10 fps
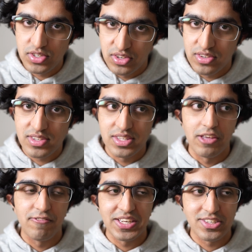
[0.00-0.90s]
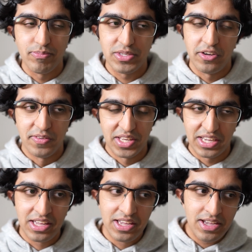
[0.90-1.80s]
students, they think to themselves
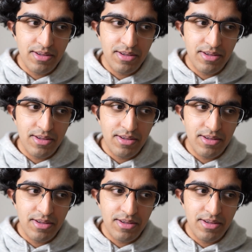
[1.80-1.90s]
like,